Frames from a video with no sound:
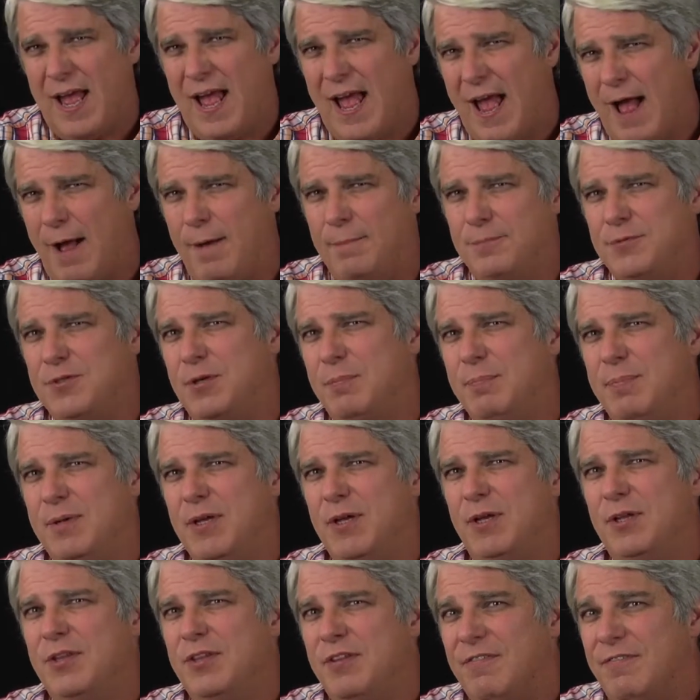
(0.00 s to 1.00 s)
helped to
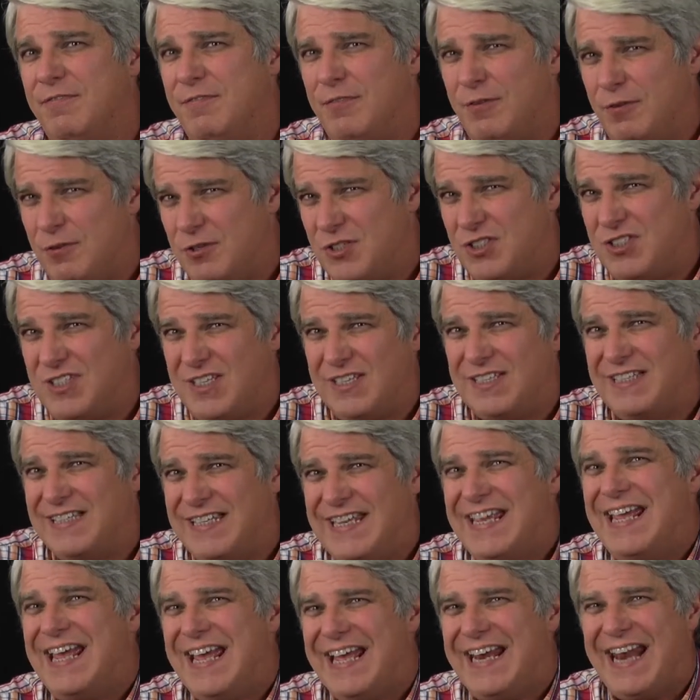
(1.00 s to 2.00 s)
build the first
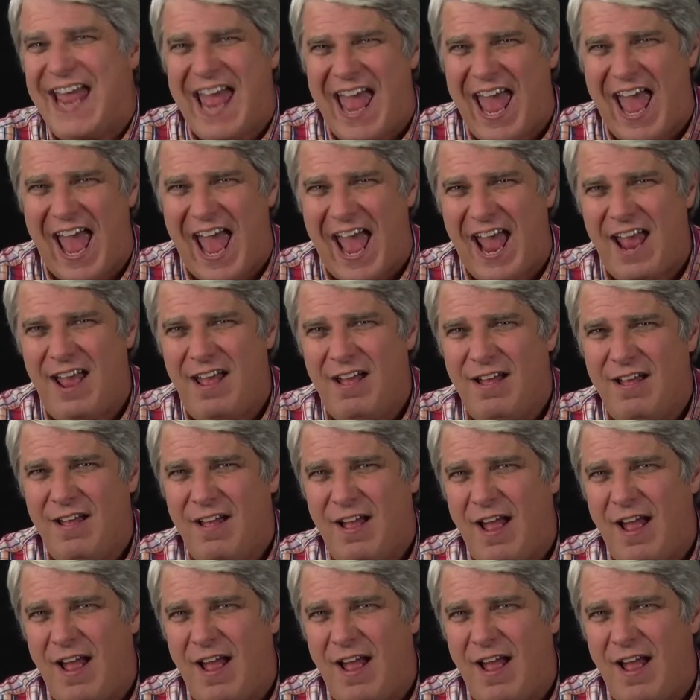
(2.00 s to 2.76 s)
DNA,